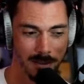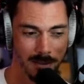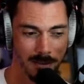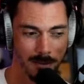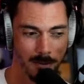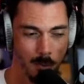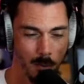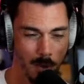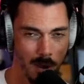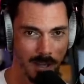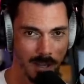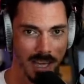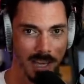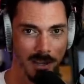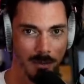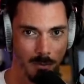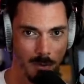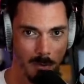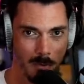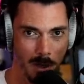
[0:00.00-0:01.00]

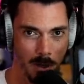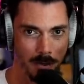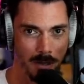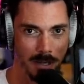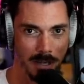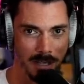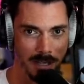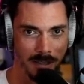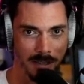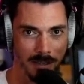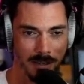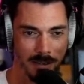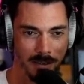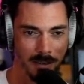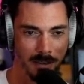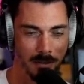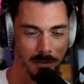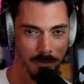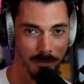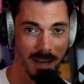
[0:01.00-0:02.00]
Working remotely,
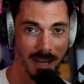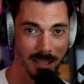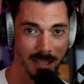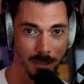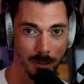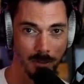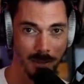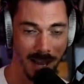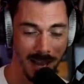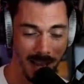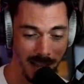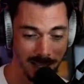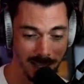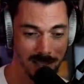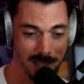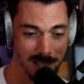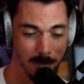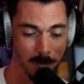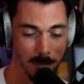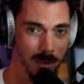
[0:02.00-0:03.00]
the value has
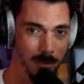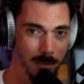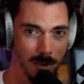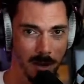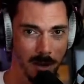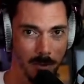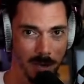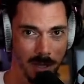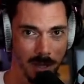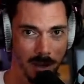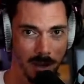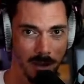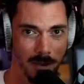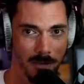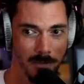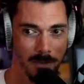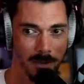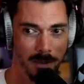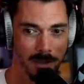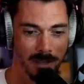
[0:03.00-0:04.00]
to be where we are.
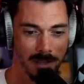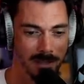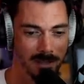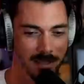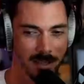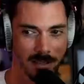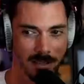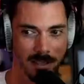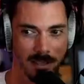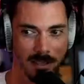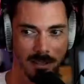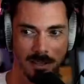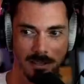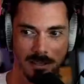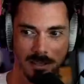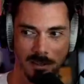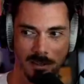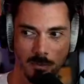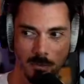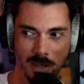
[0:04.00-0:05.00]
And suddenly there's
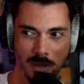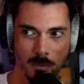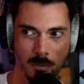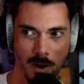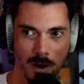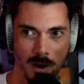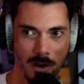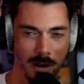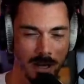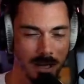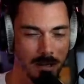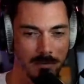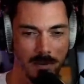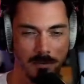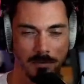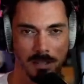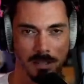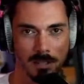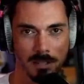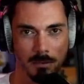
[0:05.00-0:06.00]
this rewiring of
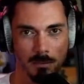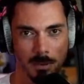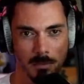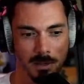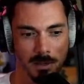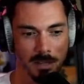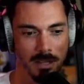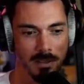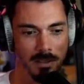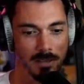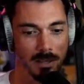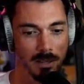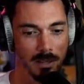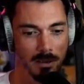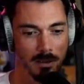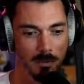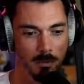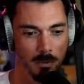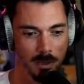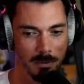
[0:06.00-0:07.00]
everything that we believed
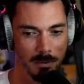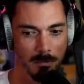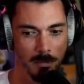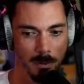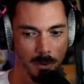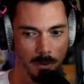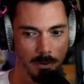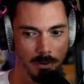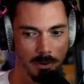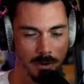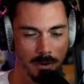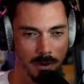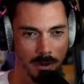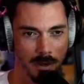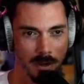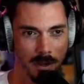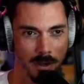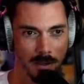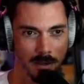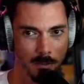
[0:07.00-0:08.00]
was important,
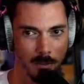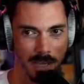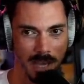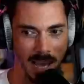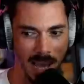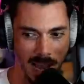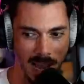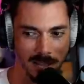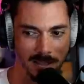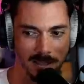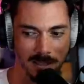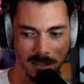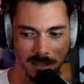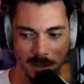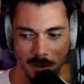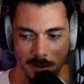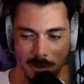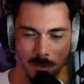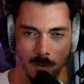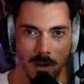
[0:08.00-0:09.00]
that we had to
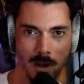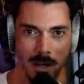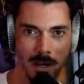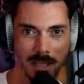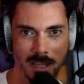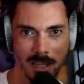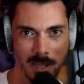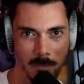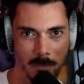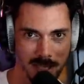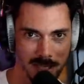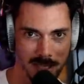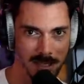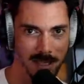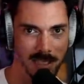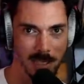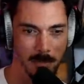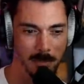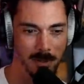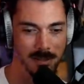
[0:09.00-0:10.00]
go and work in the big
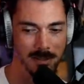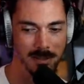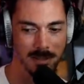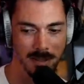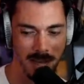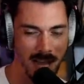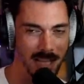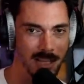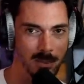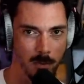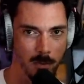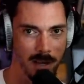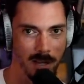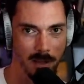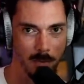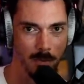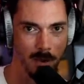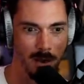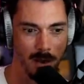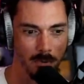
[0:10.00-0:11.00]
city because that's where
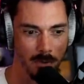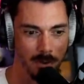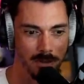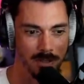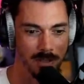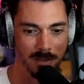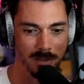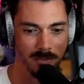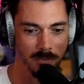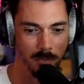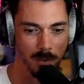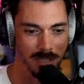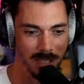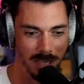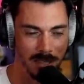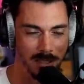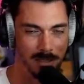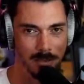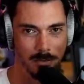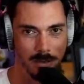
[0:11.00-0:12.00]
the work was. And if we
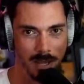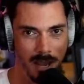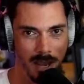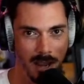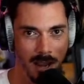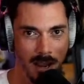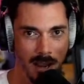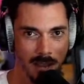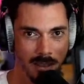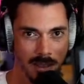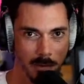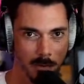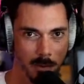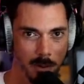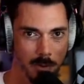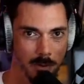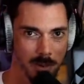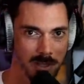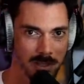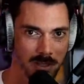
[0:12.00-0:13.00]
didn't do that, then we
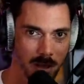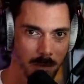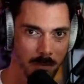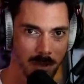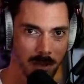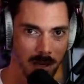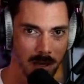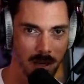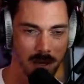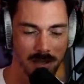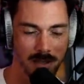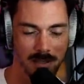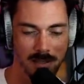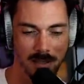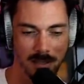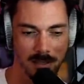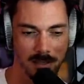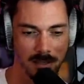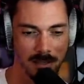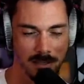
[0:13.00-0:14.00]
were subclass
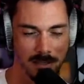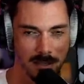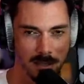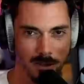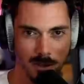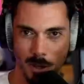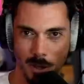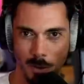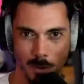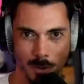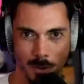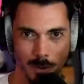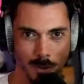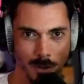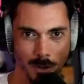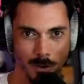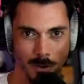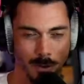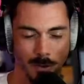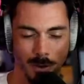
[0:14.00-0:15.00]
citizens.
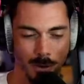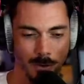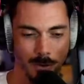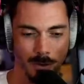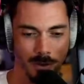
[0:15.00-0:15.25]
No.